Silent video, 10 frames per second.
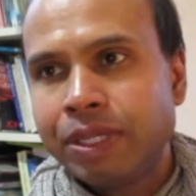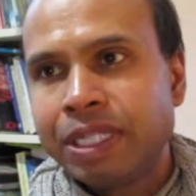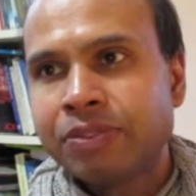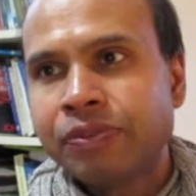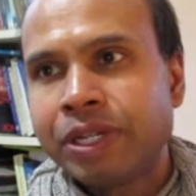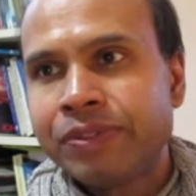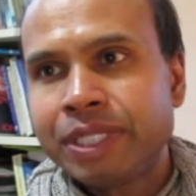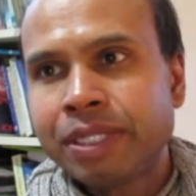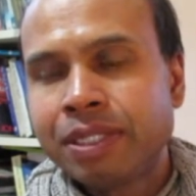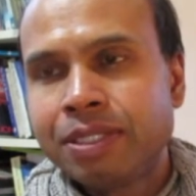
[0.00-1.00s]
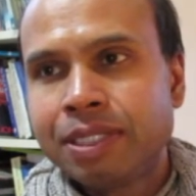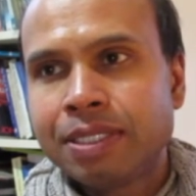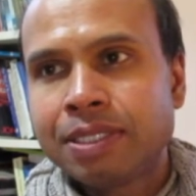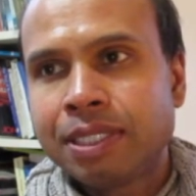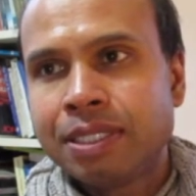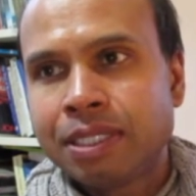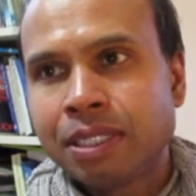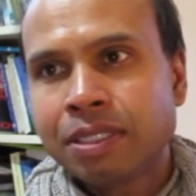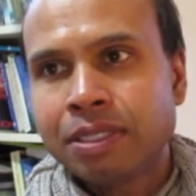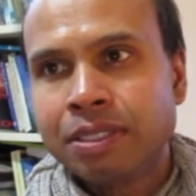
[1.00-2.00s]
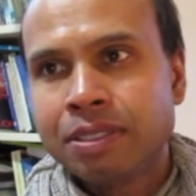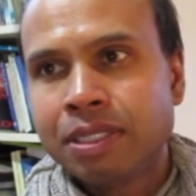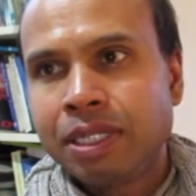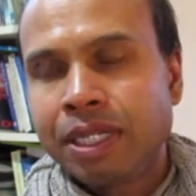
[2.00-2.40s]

that's five seconds, that's 10 seconds.